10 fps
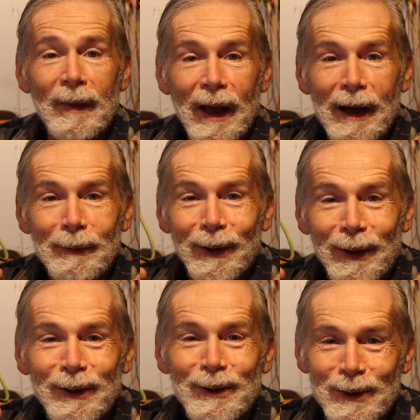I will
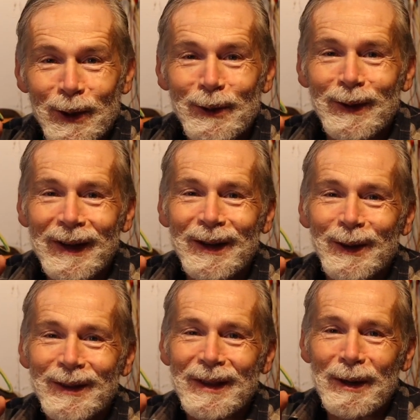certainly
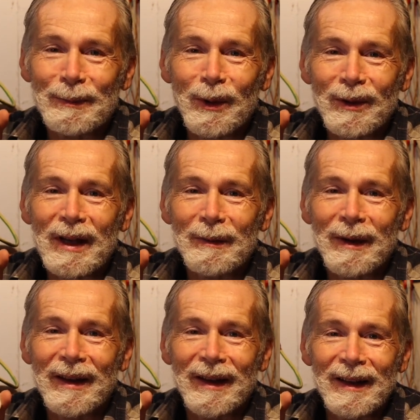not put them
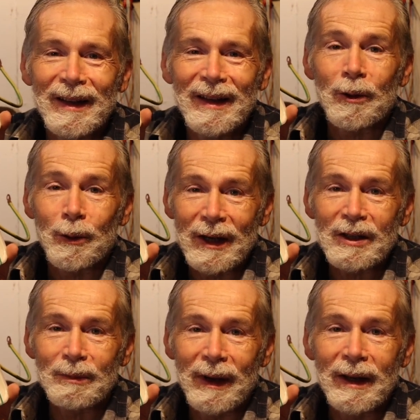in the
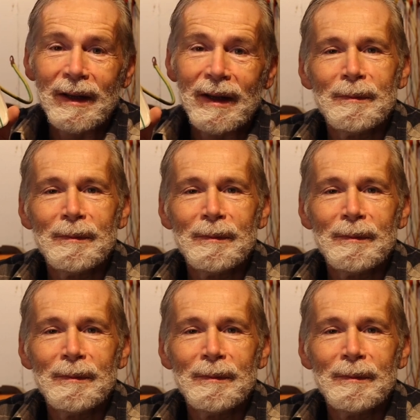trash bin,